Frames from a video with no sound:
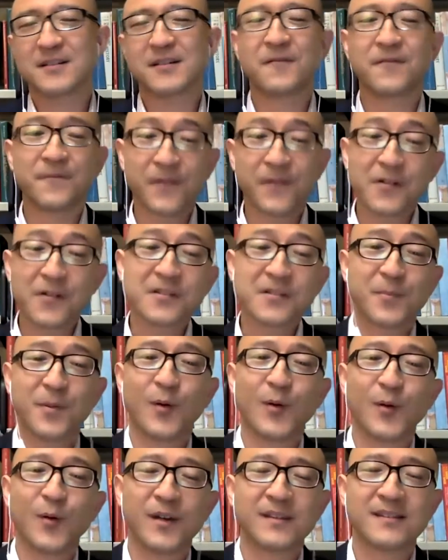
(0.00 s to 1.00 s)
And the first
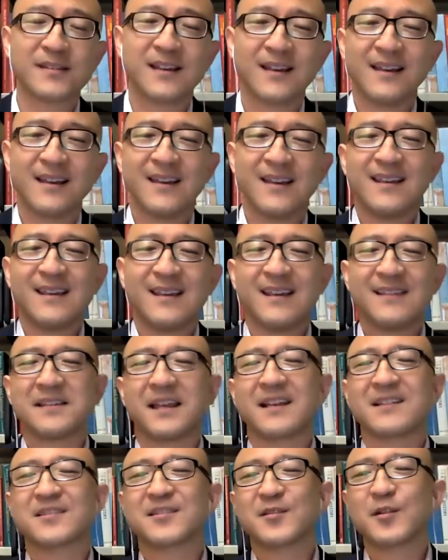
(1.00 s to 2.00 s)
point is
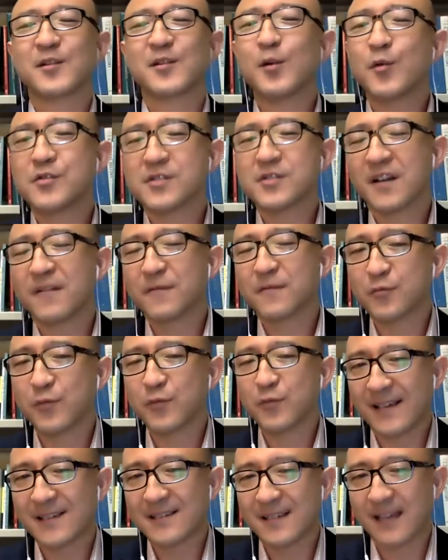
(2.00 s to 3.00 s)
the exclusion of
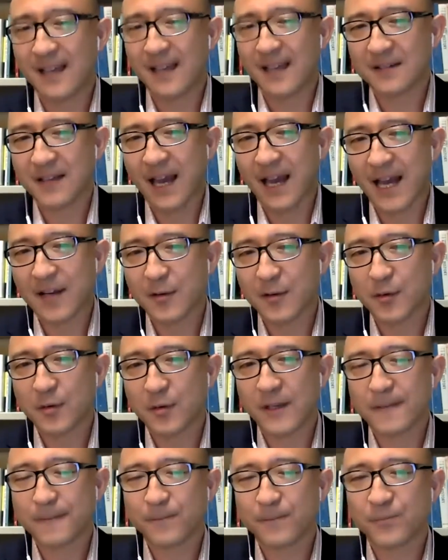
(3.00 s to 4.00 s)
race as a
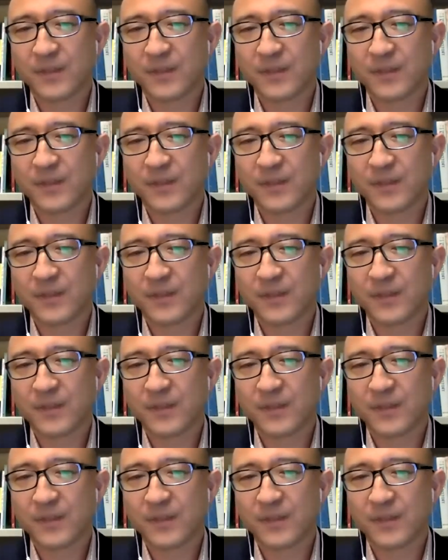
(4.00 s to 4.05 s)
category.